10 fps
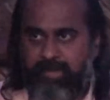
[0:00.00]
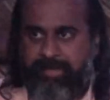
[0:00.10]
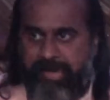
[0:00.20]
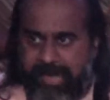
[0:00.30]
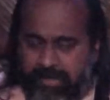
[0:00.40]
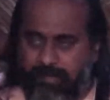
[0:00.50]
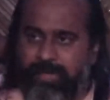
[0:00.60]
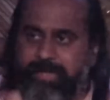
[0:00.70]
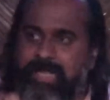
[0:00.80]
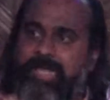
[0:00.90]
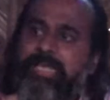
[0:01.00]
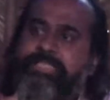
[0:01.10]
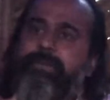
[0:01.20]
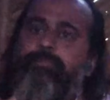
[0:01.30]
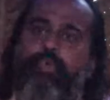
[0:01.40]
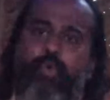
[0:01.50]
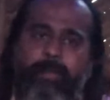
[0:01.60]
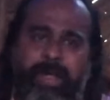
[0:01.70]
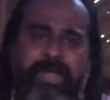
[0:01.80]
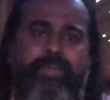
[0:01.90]
Creativity is a
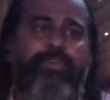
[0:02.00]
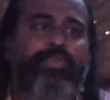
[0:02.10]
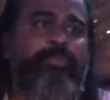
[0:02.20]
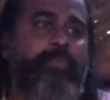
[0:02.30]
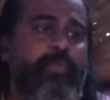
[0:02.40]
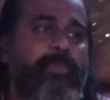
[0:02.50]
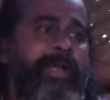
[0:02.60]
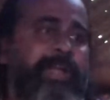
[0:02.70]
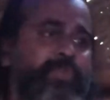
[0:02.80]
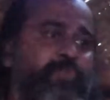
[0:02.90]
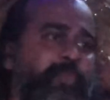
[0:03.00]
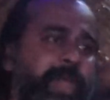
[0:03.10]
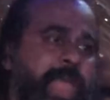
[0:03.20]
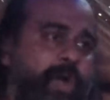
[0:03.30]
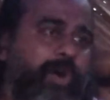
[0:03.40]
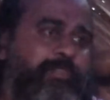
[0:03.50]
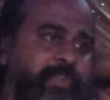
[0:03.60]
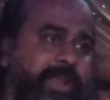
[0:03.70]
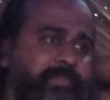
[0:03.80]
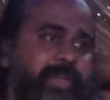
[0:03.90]
movement to movement way of
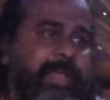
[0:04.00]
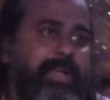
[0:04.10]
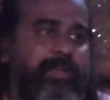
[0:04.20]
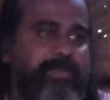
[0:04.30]
living.